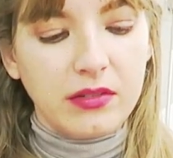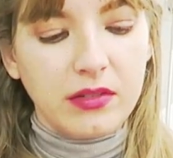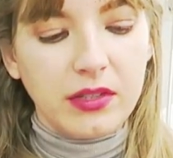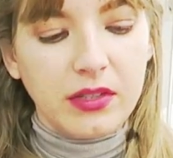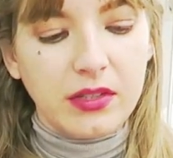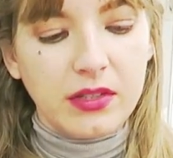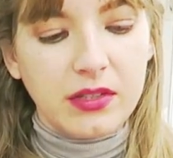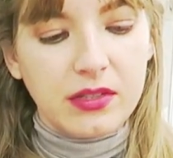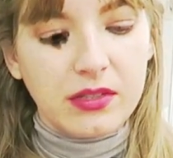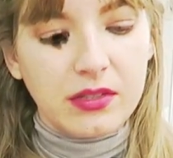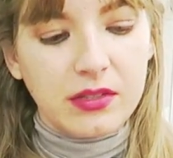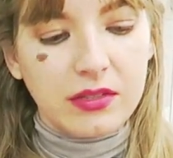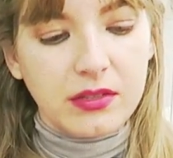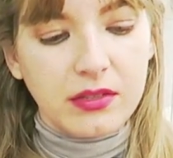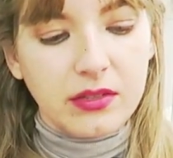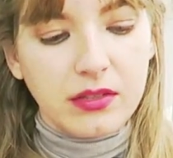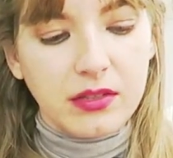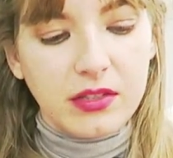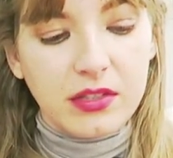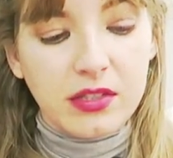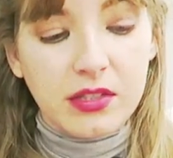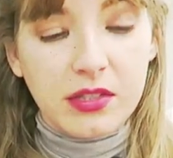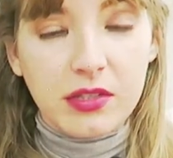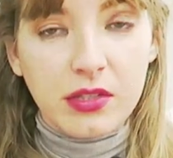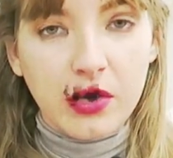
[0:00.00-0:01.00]
It's
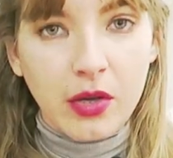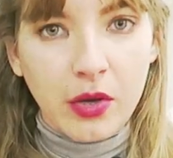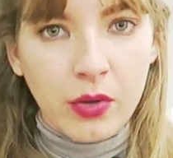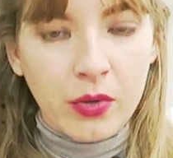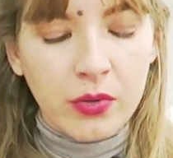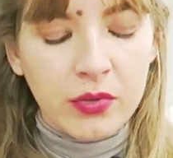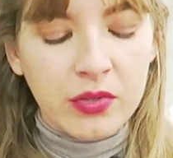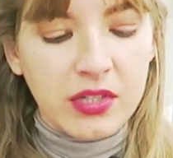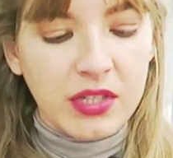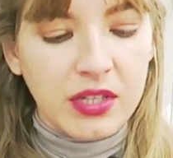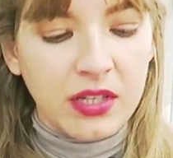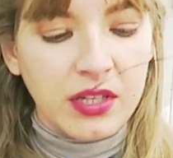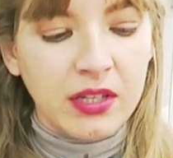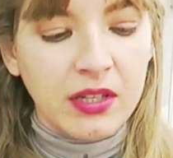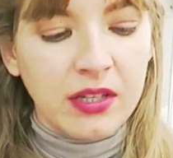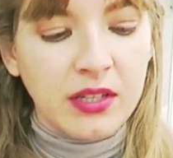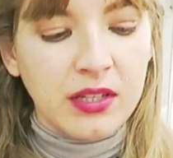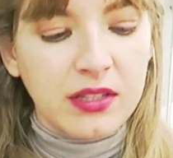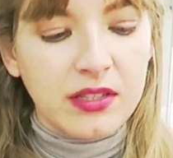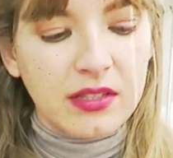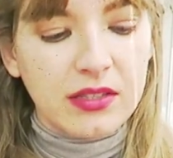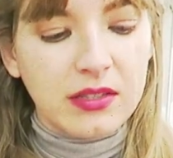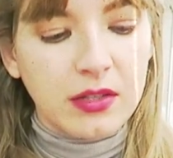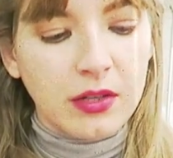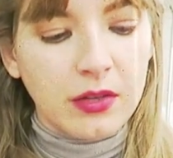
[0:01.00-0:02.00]
sewed in
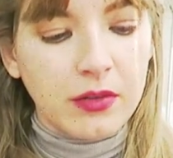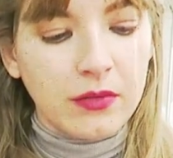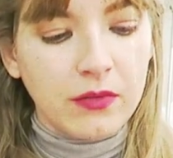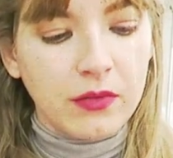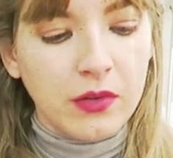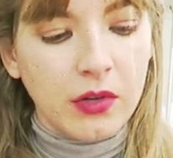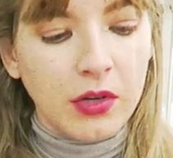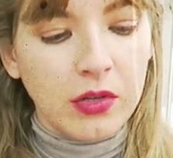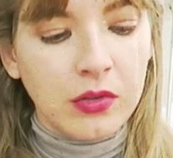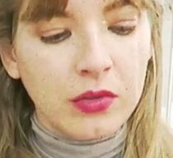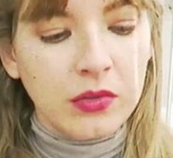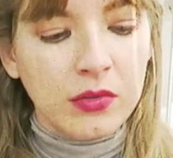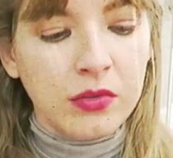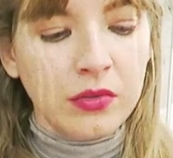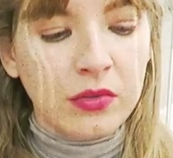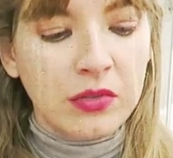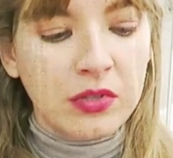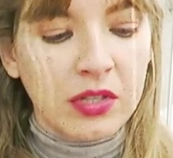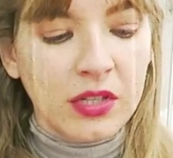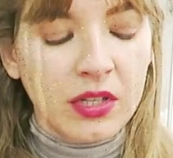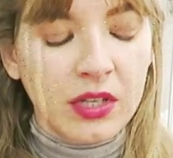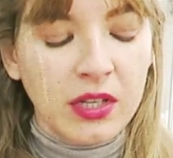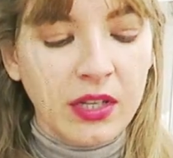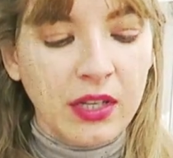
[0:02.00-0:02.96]
instead of glued.